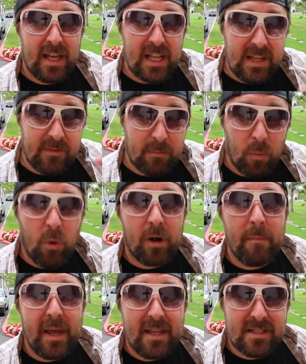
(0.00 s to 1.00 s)
And even more
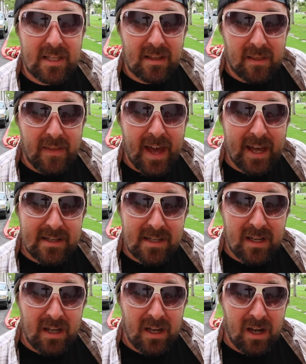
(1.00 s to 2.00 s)
amazing than
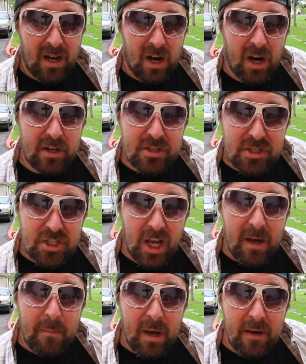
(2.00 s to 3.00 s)
that are
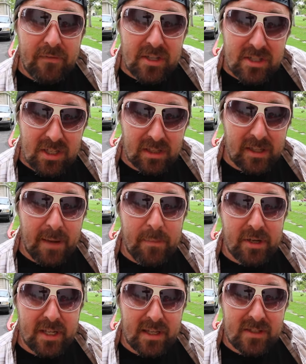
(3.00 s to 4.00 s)
some of the
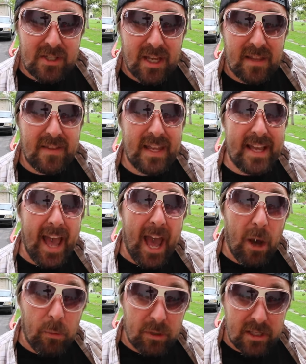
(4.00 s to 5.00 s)
celebrities, the
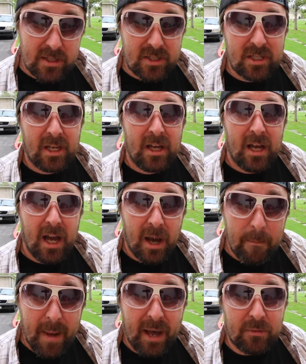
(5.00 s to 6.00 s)
countless
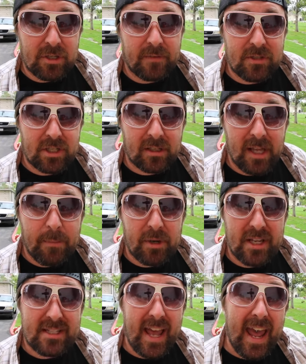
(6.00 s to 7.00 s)
amount of
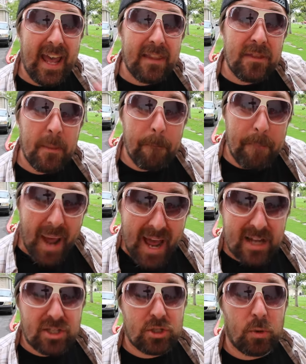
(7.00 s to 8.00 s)
celebrities and the
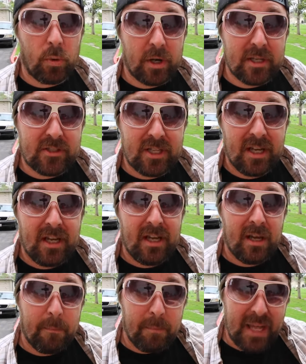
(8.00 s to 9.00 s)
backstories
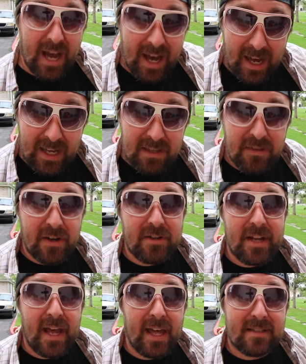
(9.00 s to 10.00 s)
behind their
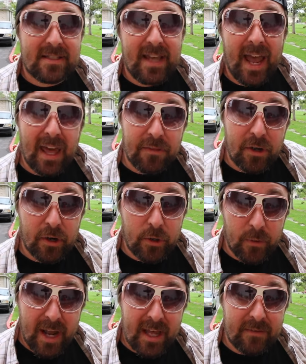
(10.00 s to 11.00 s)
deaths and their
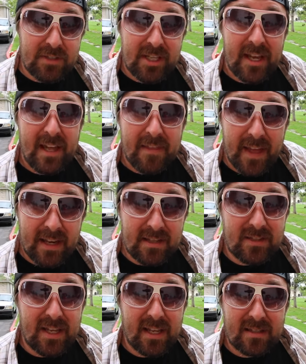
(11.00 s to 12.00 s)
graves that
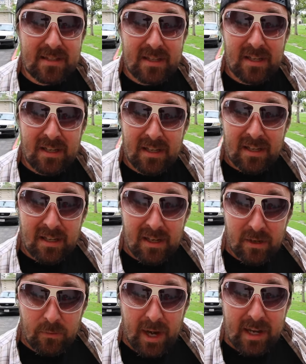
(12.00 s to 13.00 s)
exist
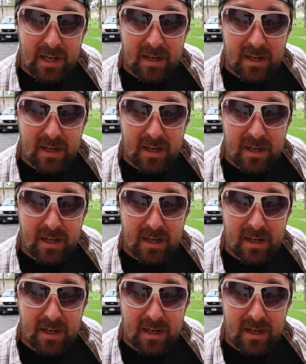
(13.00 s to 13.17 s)
right